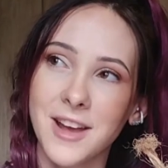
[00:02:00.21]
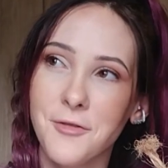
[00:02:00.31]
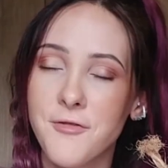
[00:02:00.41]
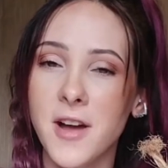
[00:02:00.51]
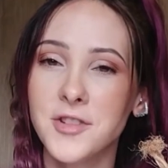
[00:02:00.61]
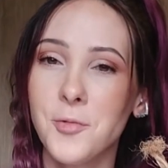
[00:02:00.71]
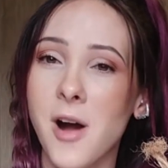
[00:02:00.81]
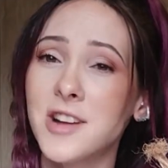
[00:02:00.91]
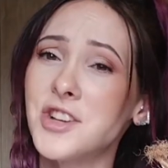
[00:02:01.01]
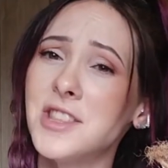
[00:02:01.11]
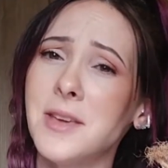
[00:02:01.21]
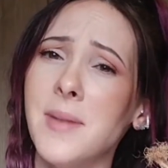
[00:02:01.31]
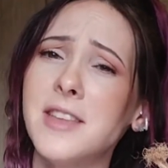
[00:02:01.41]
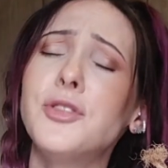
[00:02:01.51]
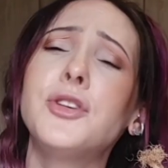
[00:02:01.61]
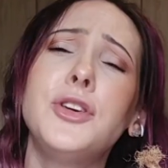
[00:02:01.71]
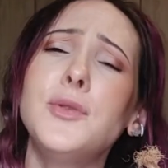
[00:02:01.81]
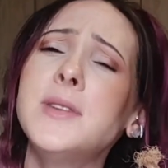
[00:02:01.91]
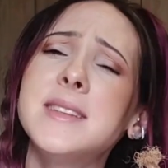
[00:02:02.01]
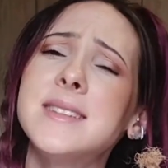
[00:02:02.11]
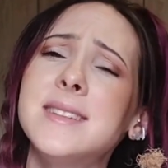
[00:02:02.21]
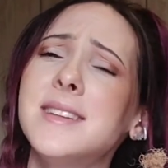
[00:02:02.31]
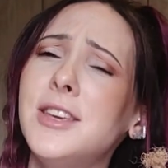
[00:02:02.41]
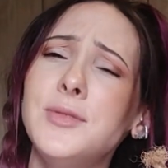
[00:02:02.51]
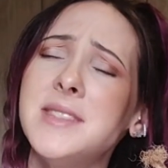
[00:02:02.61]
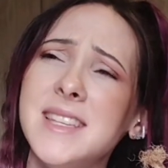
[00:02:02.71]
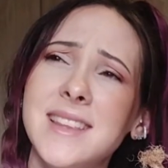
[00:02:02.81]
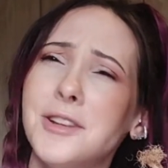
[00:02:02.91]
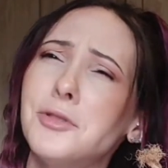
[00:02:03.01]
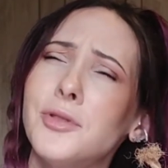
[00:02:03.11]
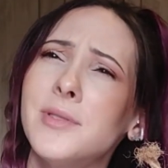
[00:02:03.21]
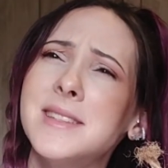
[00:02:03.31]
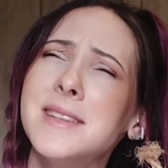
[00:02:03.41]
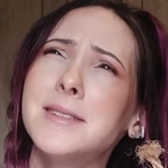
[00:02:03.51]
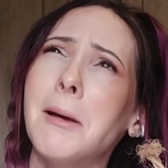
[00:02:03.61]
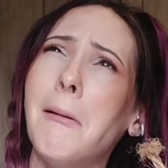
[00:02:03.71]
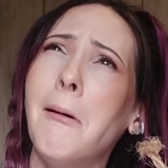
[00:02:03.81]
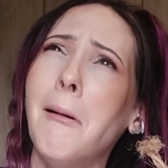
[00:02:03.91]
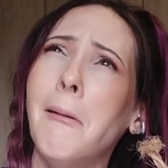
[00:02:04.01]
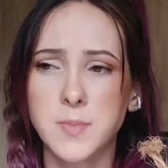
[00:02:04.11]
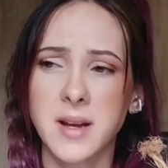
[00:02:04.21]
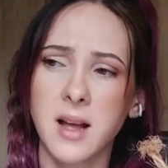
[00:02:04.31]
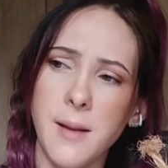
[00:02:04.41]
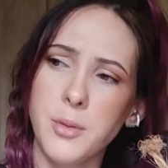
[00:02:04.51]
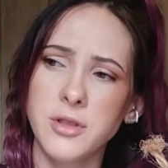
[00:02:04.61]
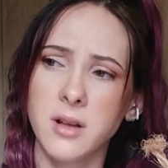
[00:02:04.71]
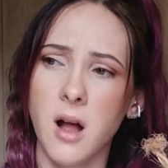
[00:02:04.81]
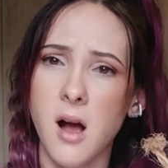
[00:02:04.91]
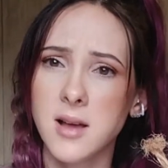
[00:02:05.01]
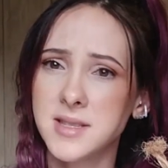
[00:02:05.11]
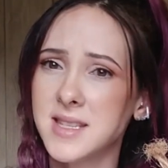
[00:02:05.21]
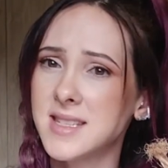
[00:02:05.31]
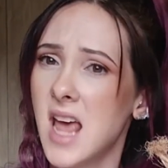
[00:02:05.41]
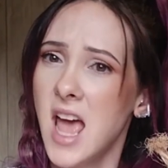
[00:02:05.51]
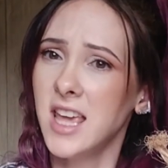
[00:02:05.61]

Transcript: They're fun to watch and they make the cutest, cutesy little noises. A couple of the cons is you